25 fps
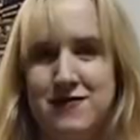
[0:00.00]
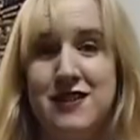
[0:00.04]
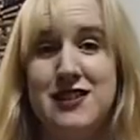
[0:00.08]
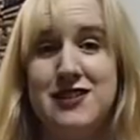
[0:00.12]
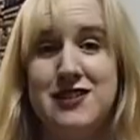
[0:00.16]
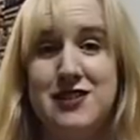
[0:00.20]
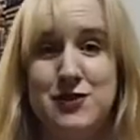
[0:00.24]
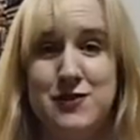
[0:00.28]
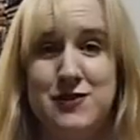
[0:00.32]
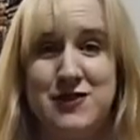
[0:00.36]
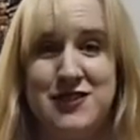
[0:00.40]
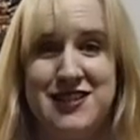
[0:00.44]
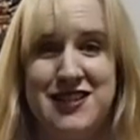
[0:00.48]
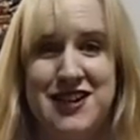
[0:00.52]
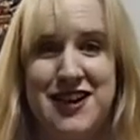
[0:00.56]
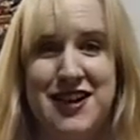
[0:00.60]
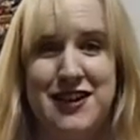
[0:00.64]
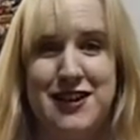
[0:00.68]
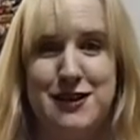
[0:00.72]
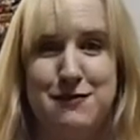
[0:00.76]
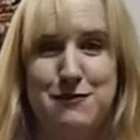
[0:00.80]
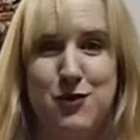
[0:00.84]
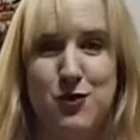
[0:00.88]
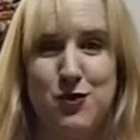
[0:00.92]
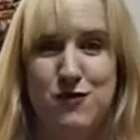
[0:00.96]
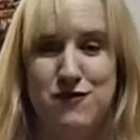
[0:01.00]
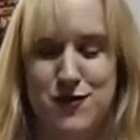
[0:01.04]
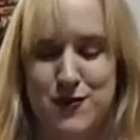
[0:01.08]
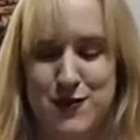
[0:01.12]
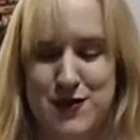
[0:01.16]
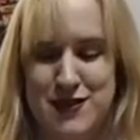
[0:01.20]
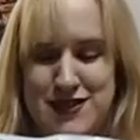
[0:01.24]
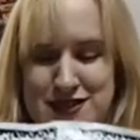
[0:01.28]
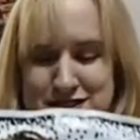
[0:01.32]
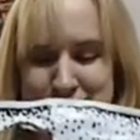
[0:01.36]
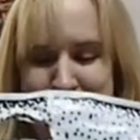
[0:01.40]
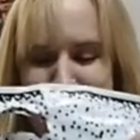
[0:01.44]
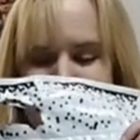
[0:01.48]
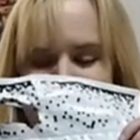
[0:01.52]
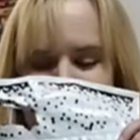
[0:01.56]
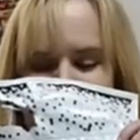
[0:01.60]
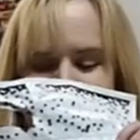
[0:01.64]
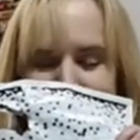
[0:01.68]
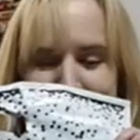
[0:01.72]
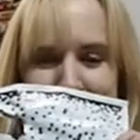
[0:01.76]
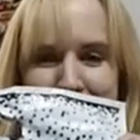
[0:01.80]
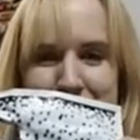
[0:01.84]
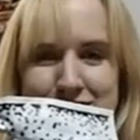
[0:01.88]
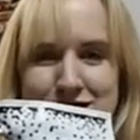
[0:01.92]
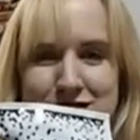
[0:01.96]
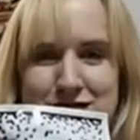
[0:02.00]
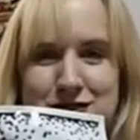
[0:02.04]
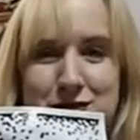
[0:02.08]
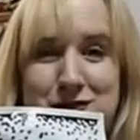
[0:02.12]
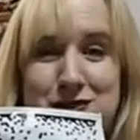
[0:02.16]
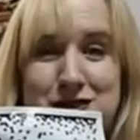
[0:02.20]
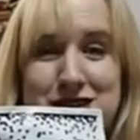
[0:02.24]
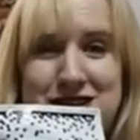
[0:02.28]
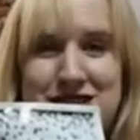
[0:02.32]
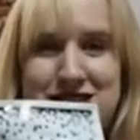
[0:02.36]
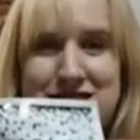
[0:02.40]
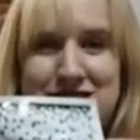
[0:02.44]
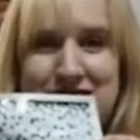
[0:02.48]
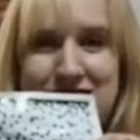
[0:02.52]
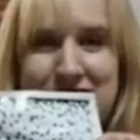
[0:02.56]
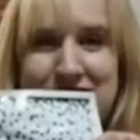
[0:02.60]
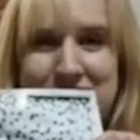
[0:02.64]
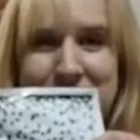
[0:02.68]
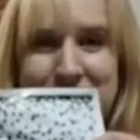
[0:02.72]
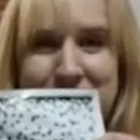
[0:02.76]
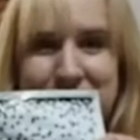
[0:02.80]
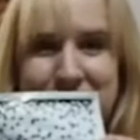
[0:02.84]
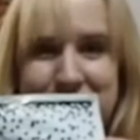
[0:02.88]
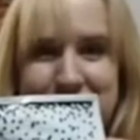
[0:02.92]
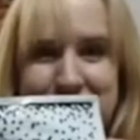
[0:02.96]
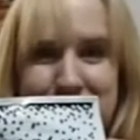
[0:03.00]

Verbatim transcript: Let's do a stand-up for once. So this is